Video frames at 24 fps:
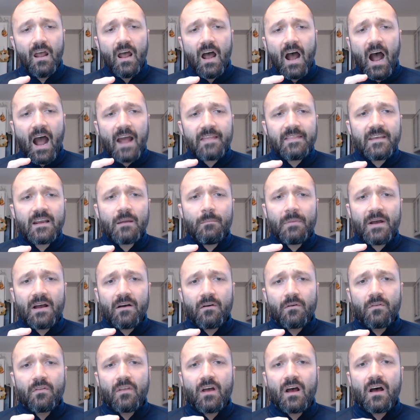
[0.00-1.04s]
I think
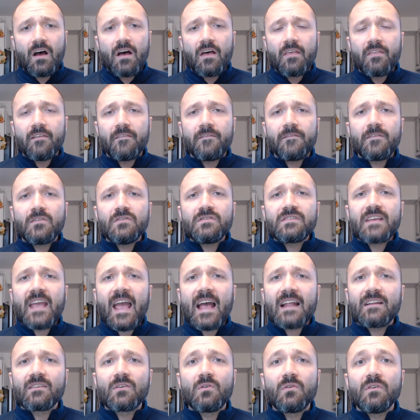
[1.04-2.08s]
about the first
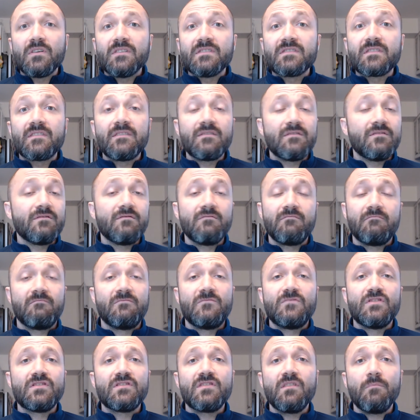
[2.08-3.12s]
category is
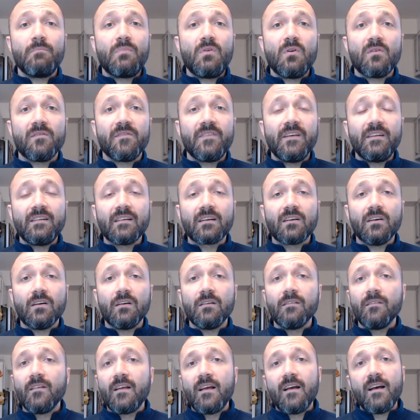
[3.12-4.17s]
just the pure physical.